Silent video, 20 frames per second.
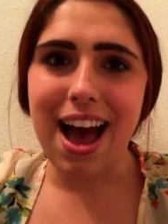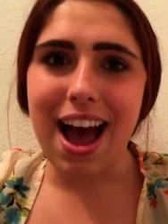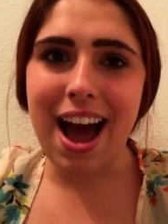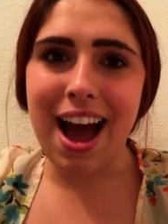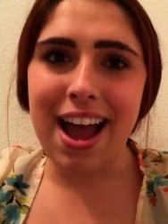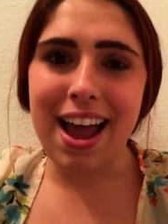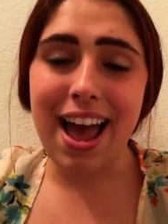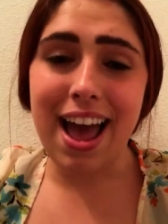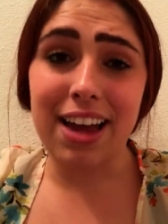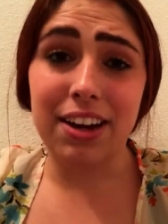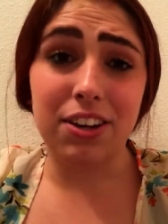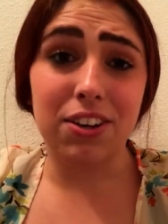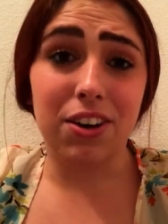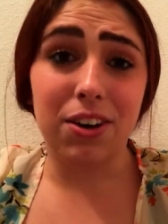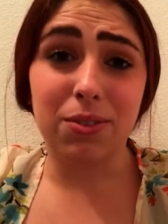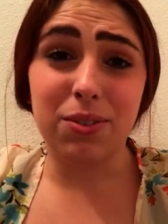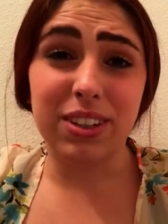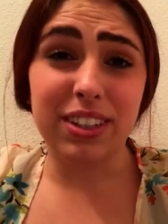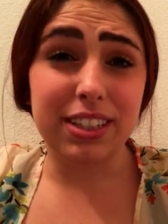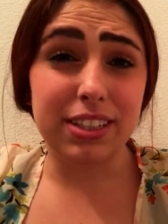I had
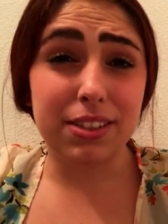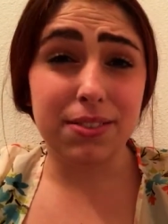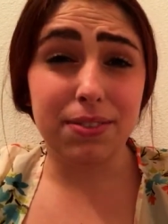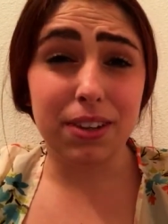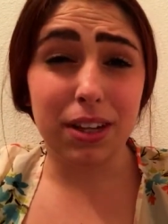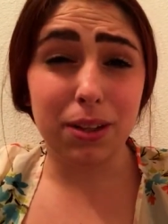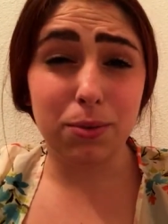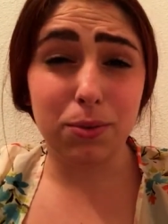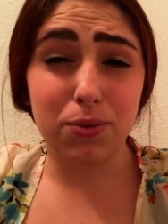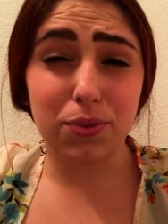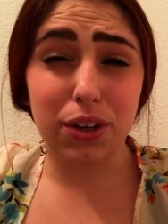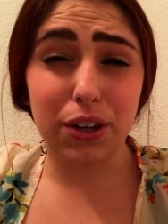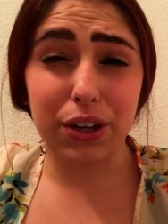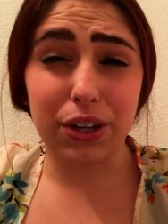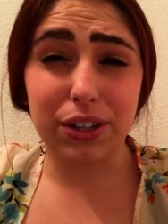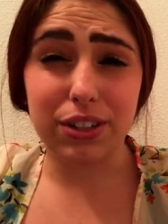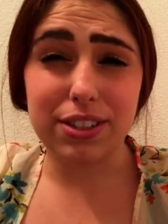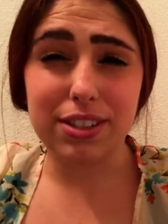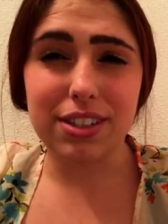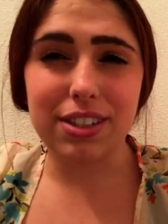not really developed very
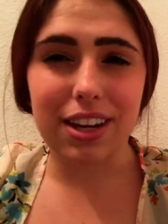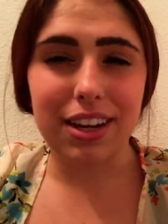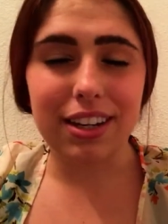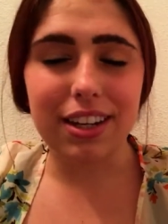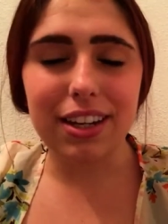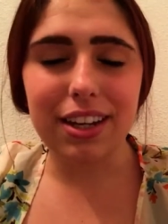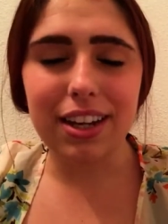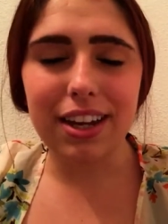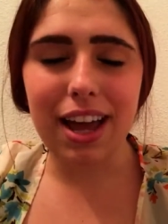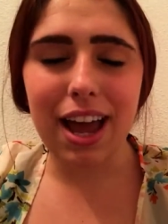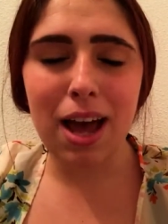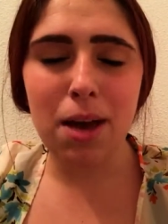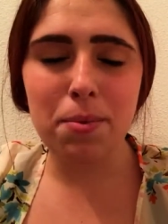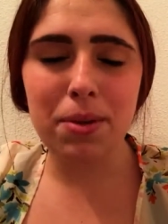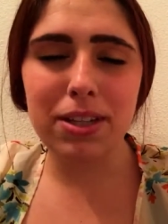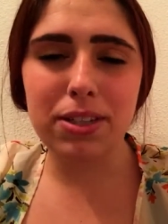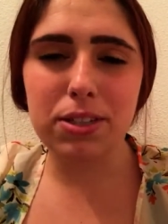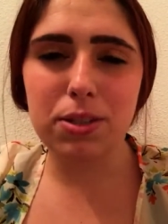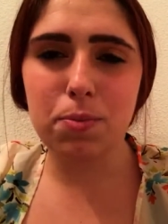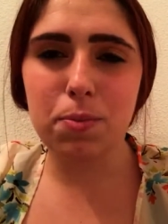good studying
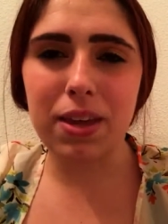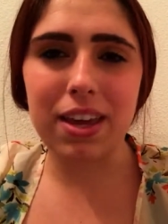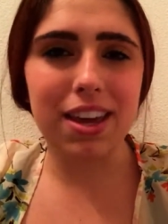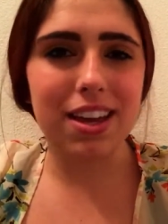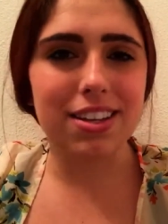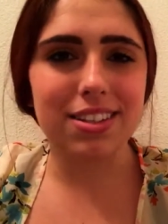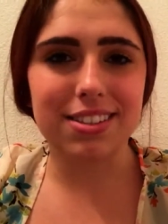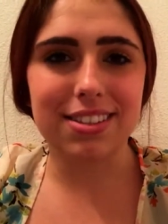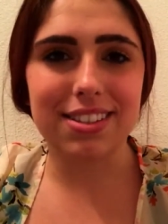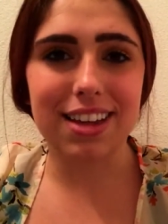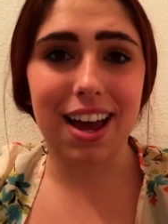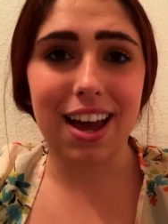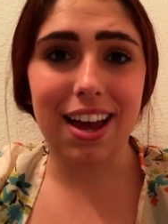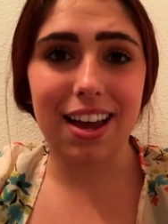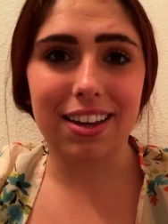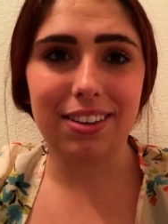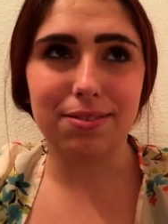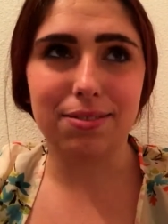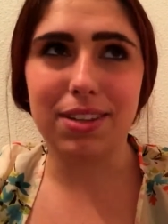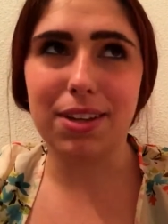habits because
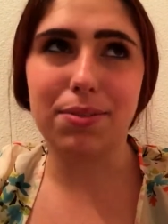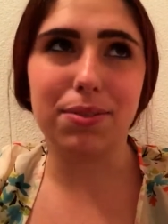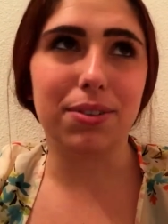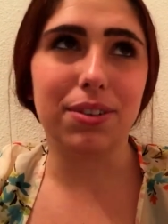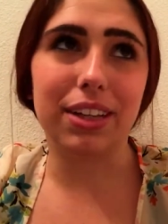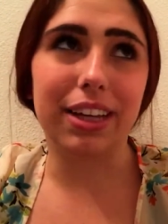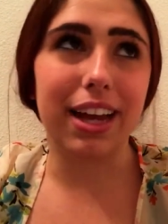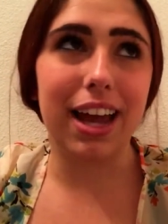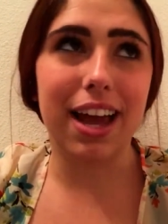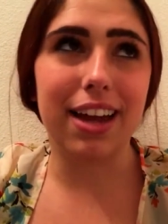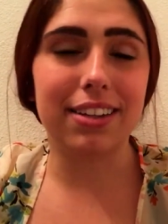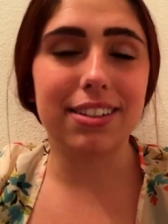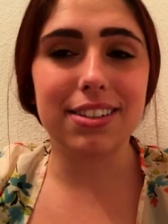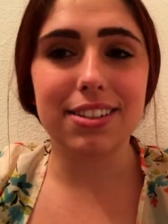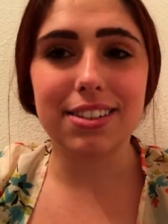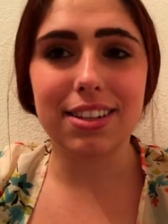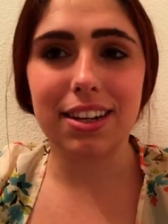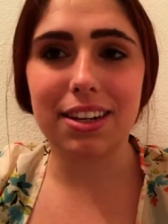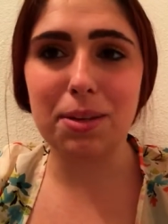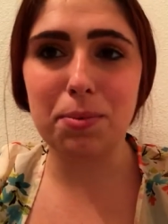I never really had to
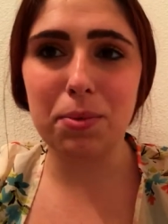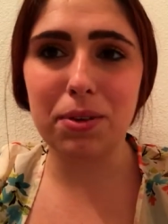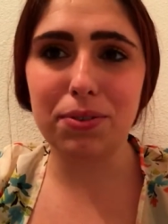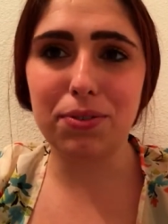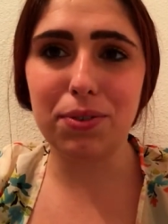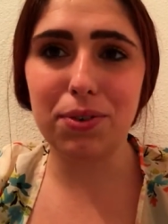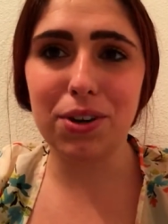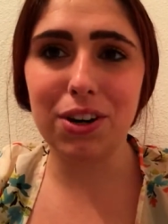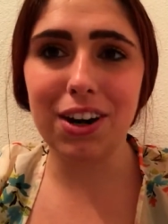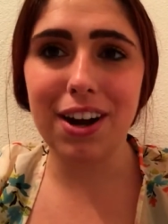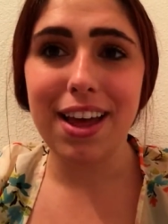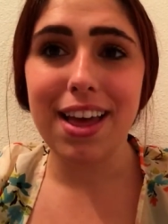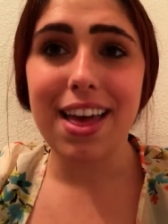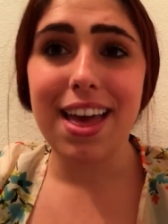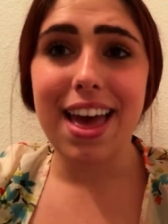study before.